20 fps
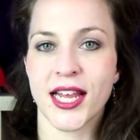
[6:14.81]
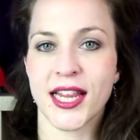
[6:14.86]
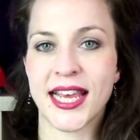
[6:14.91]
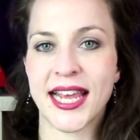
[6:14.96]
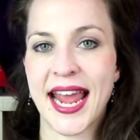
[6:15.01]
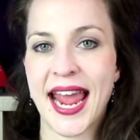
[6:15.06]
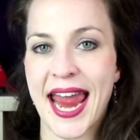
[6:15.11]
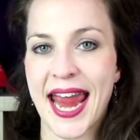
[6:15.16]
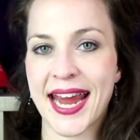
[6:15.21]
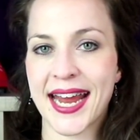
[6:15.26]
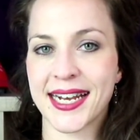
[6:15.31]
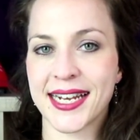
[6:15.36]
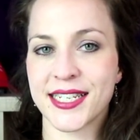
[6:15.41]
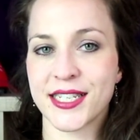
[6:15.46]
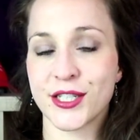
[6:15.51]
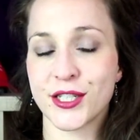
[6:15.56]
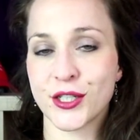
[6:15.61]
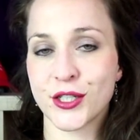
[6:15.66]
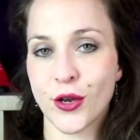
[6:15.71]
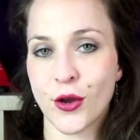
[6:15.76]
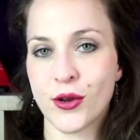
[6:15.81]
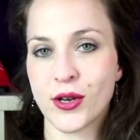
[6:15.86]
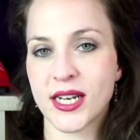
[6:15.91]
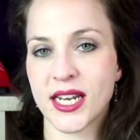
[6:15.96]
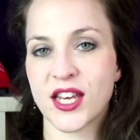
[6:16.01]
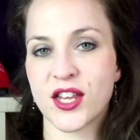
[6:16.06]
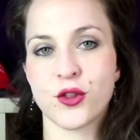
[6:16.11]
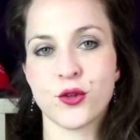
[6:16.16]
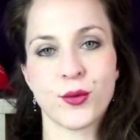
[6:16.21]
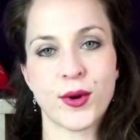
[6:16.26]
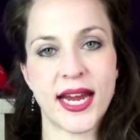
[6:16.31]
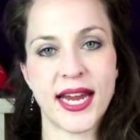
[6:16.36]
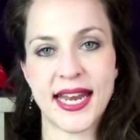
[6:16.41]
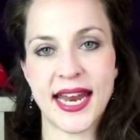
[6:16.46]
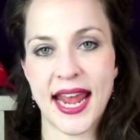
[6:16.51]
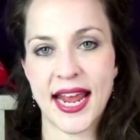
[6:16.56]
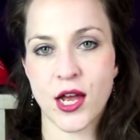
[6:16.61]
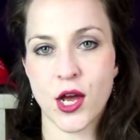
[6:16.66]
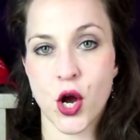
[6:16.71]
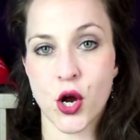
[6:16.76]
The A-listers only
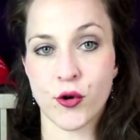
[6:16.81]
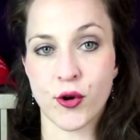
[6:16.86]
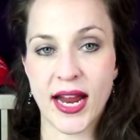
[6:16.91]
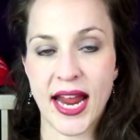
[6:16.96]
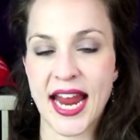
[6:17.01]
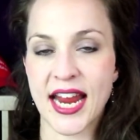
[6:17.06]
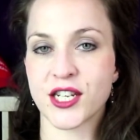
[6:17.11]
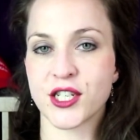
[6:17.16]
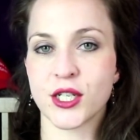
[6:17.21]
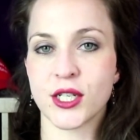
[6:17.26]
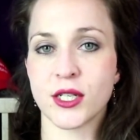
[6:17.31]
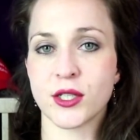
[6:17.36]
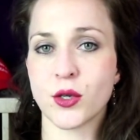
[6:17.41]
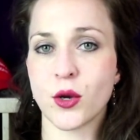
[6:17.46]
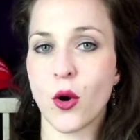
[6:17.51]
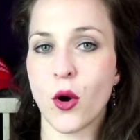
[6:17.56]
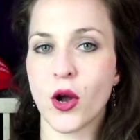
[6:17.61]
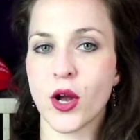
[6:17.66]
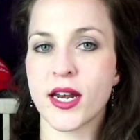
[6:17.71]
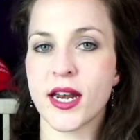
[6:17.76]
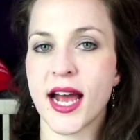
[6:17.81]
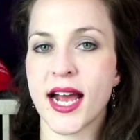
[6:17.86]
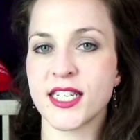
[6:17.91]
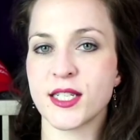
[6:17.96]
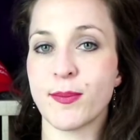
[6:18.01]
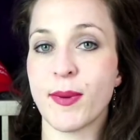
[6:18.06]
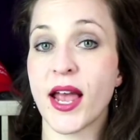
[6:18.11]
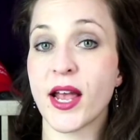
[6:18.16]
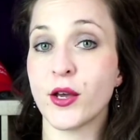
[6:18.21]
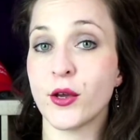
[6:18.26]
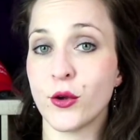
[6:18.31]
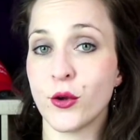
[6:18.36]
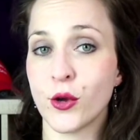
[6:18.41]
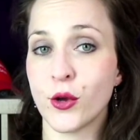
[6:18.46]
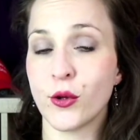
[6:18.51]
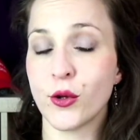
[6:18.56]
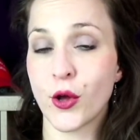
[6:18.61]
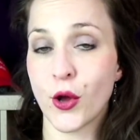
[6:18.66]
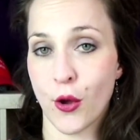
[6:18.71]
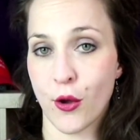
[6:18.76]
3-day congregation is organized by
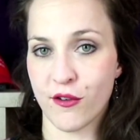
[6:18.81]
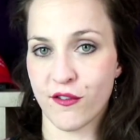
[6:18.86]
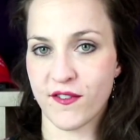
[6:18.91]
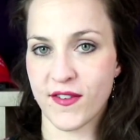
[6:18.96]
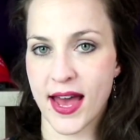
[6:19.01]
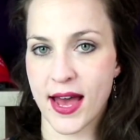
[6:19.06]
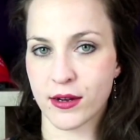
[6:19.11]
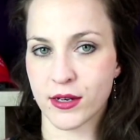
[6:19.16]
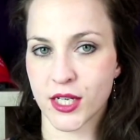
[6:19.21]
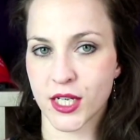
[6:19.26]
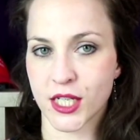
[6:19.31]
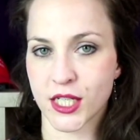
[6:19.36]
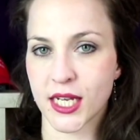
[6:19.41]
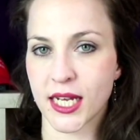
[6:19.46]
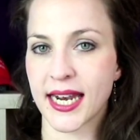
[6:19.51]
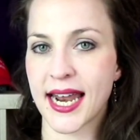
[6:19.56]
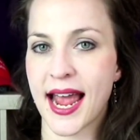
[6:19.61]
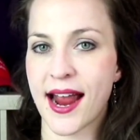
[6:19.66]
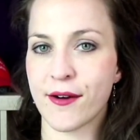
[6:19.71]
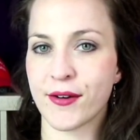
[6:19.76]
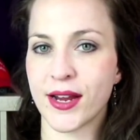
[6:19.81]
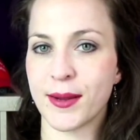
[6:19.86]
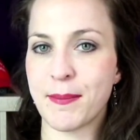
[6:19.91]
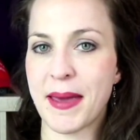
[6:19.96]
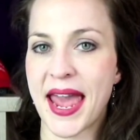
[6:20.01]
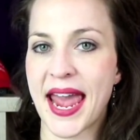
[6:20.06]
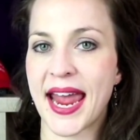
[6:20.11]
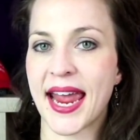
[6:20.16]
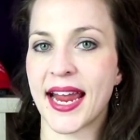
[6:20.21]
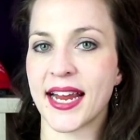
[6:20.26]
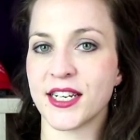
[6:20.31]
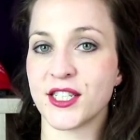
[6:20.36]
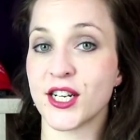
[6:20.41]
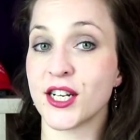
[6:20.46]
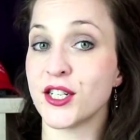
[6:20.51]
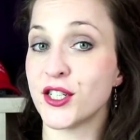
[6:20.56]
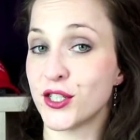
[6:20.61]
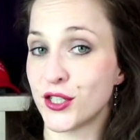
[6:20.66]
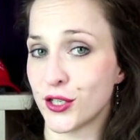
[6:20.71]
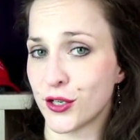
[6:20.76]
Google co-founders Larry Page
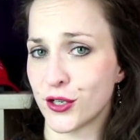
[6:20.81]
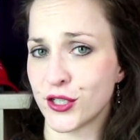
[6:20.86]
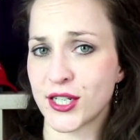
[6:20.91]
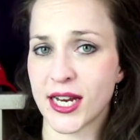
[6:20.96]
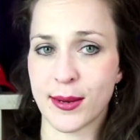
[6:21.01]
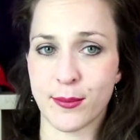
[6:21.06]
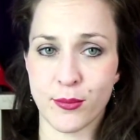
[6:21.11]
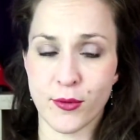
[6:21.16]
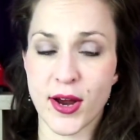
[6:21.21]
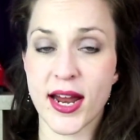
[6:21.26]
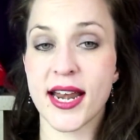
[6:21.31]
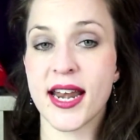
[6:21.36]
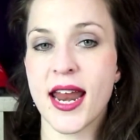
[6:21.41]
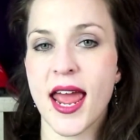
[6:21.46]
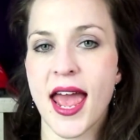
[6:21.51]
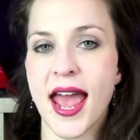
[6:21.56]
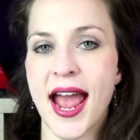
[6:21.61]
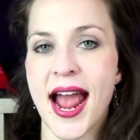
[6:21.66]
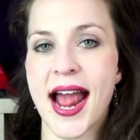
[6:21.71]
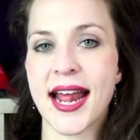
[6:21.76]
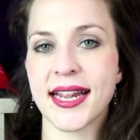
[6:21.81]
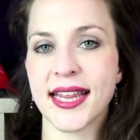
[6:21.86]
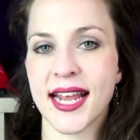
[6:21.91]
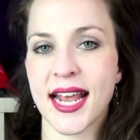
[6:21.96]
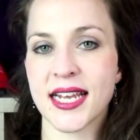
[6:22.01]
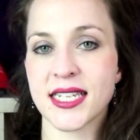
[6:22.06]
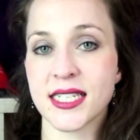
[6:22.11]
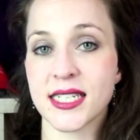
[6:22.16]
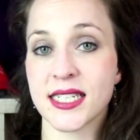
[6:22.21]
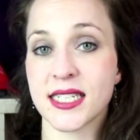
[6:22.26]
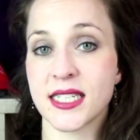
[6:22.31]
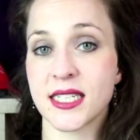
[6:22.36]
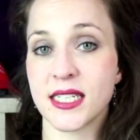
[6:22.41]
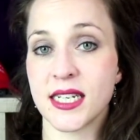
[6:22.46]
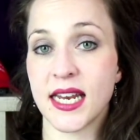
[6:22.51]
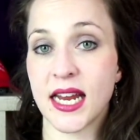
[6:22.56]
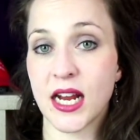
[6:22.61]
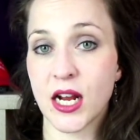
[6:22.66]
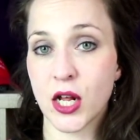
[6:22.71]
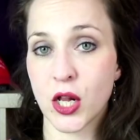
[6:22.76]
and Sergey Brin, and the guests
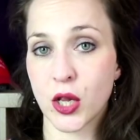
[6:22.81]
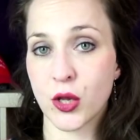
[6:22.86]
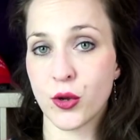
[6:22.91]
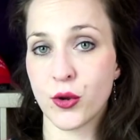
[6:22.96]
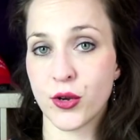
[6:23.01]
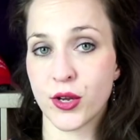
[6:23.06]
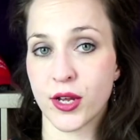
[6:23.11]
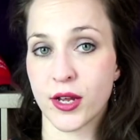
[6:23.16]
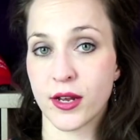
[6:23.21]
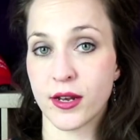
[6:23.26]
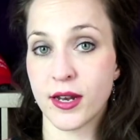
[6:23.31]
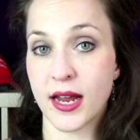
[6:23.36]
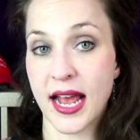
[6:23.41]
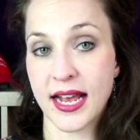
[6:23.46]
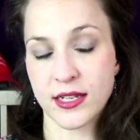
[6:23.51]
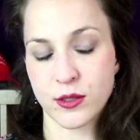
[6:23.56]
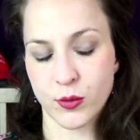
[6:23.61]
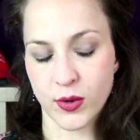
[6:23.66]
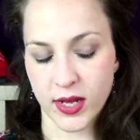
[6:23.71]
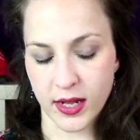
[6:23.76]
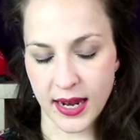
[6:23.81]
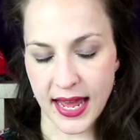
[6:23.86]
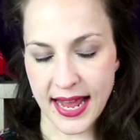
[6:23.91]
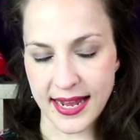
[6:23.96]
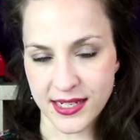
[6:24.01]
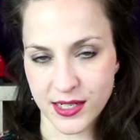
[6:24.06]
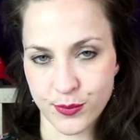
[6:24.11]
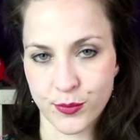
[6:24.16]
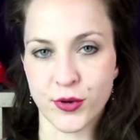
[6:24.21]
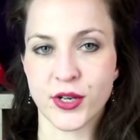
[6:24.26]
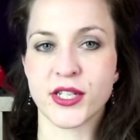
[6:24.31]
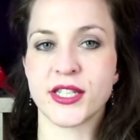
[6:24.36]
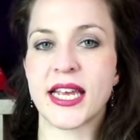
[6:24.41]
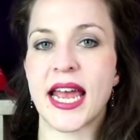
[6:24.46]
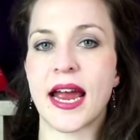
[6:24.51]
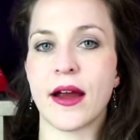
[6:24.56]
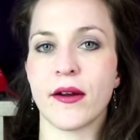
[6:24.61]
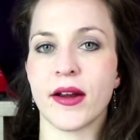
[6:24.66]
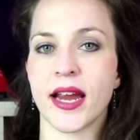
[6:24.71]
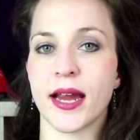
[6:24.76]
listed included, as well as Prince
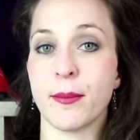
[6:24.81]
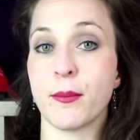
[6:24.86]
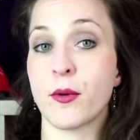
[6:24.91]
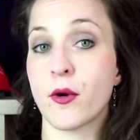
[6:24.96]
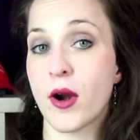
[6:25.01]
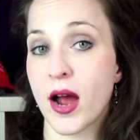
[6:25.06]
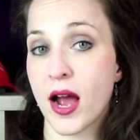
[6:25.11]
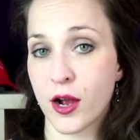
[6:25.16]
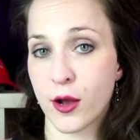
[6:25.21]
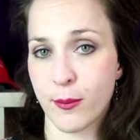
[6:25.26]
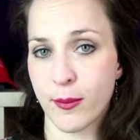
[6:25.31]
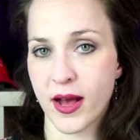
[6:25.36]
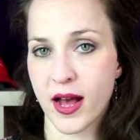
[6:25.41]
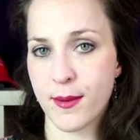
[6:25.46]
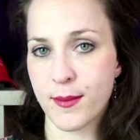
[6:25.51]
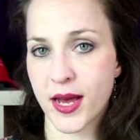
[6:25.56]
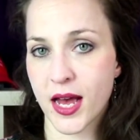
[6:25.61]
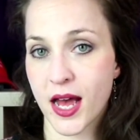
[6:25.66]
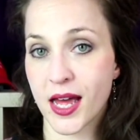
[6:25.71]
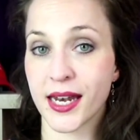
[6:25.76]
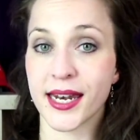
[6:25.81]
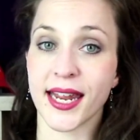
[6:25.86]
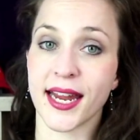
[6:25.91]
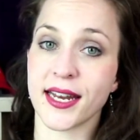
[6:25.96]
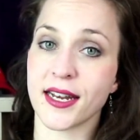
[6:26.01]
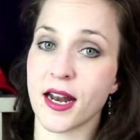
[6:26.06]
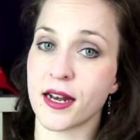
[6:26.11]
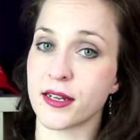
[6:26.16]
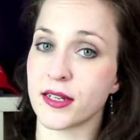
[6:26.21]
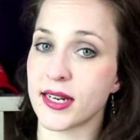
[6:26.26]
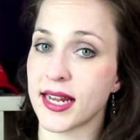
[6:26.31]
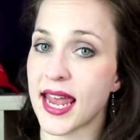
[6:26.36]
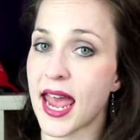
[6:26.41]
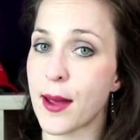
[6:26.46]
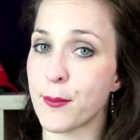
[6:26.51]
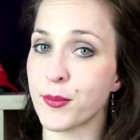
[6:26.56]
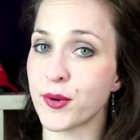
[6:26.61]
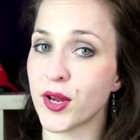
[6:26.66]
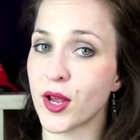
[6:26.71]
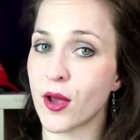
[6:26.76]
Harry, Barack Obama, Leonardo
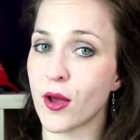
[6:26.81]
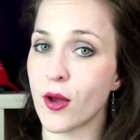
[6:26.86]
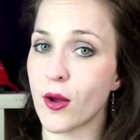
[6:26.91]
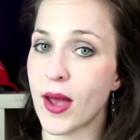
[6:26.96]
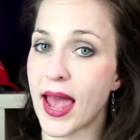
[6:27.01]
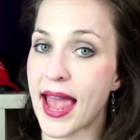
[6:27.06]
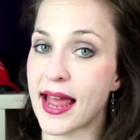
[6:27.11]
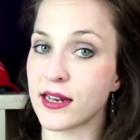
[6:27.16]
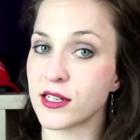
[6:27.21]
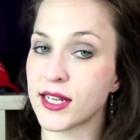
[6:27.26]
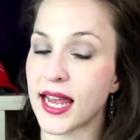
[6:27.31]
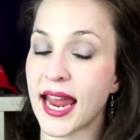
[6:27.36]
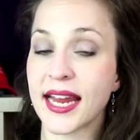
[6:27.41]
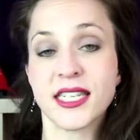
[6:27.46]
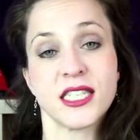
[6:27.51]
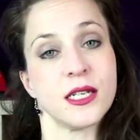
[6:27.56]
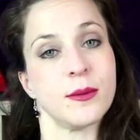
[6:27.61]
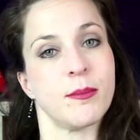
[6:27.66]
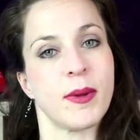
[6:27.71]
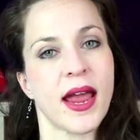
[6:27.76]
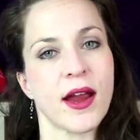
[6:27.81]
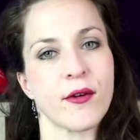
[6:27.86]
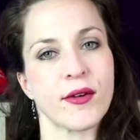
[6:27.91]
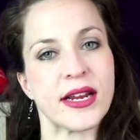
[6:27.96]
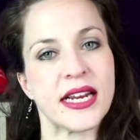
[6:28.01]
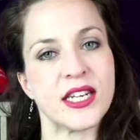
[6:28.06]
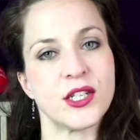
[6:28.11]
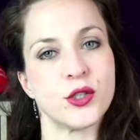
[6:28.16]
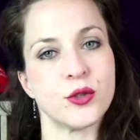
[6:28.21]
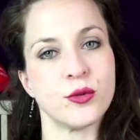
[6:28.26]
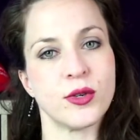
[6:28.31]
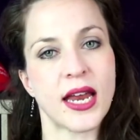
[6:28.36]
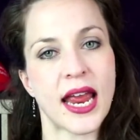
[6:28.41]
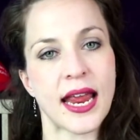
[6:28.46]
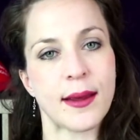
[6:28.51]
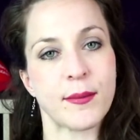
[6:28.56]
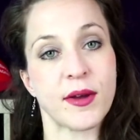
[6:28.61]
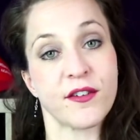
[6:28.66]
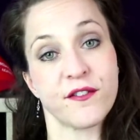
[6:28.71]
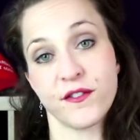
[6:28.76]
DiCaprio, and Katy Perry, to
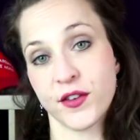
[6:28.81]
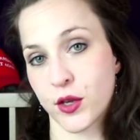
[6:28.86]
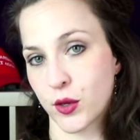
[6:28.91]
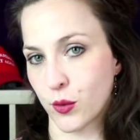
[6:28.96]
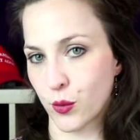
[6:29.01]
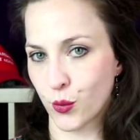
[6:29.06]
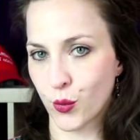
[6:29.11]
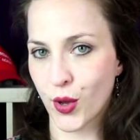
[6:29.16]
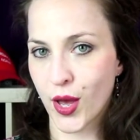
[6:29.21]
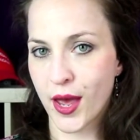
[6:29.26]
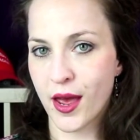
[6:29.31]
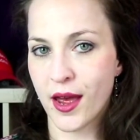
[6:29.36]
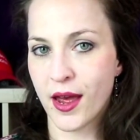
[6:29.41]
name a few.